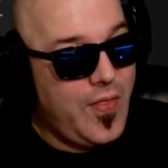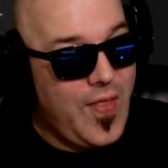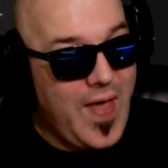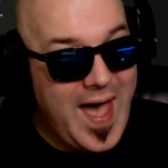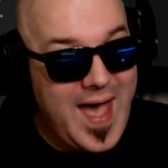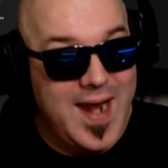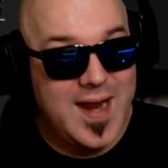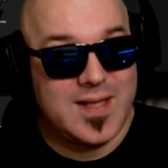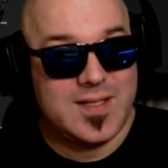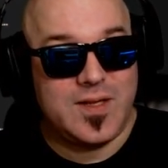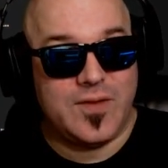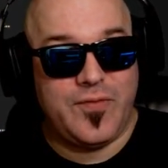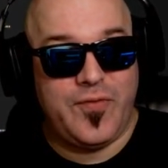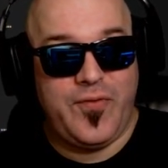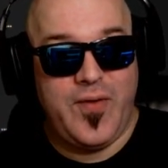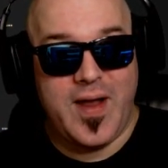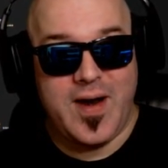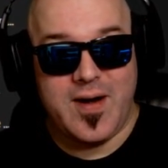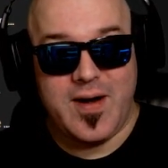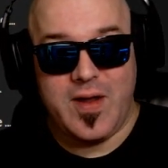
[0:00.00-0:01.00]
that is a
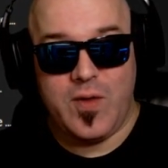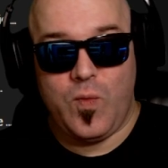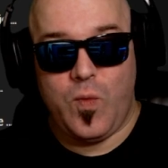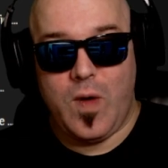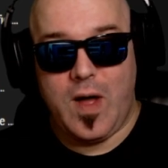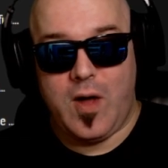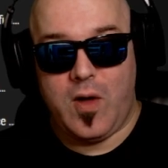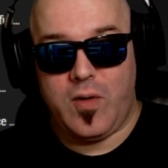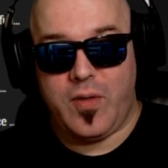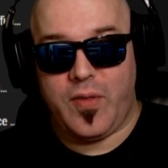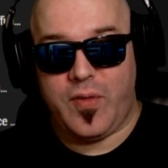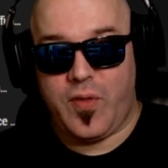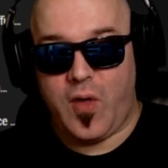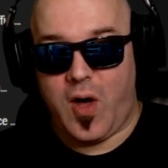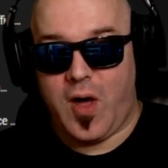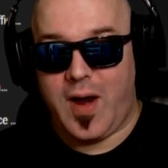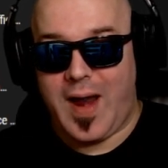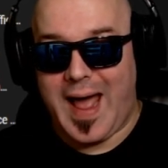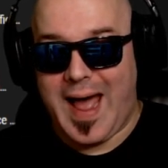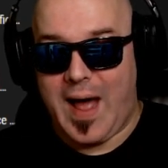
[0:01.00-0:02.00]
very well
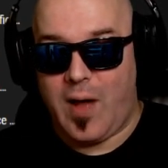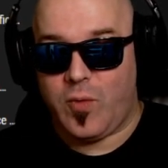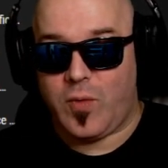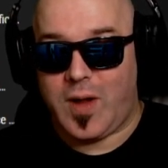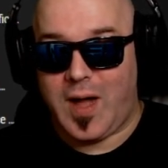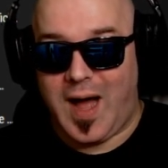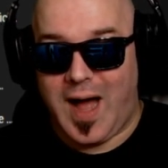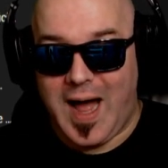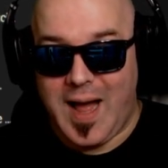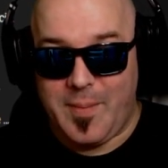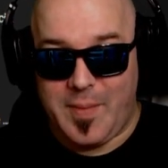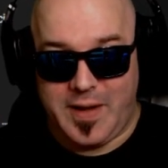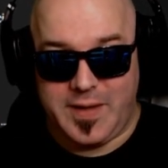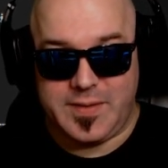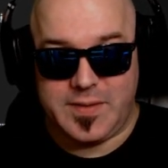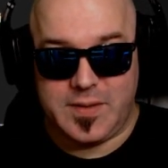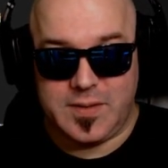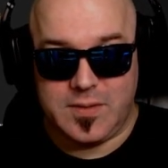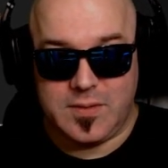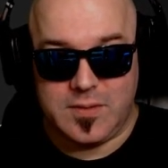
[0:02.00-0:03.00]
thought out
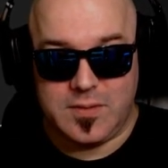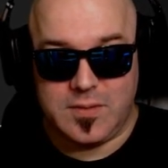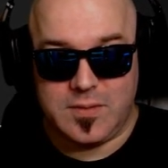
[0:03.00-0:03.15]
comment.